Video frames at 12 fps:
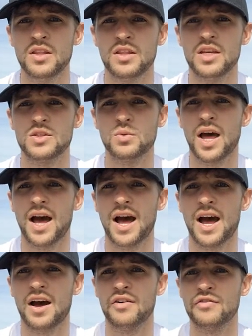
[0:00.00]
These will
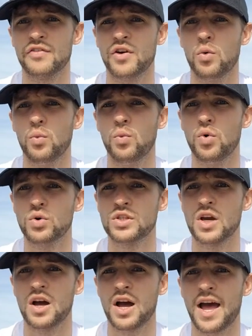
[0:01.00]
have
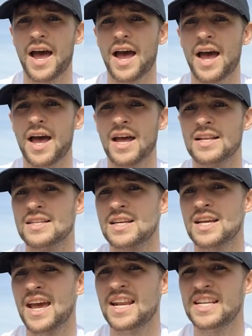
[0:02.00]
water and
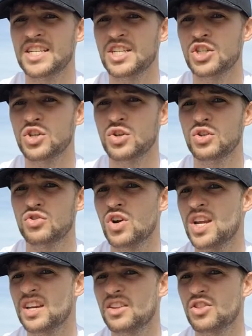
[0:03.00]
energy
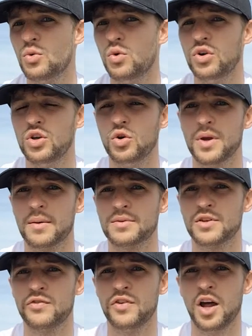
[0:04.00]
drink that you'll be able
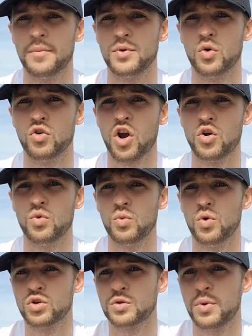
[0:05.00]
to fill up your own
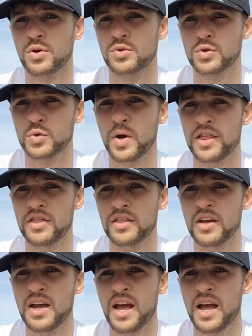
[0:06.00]
water bottles with,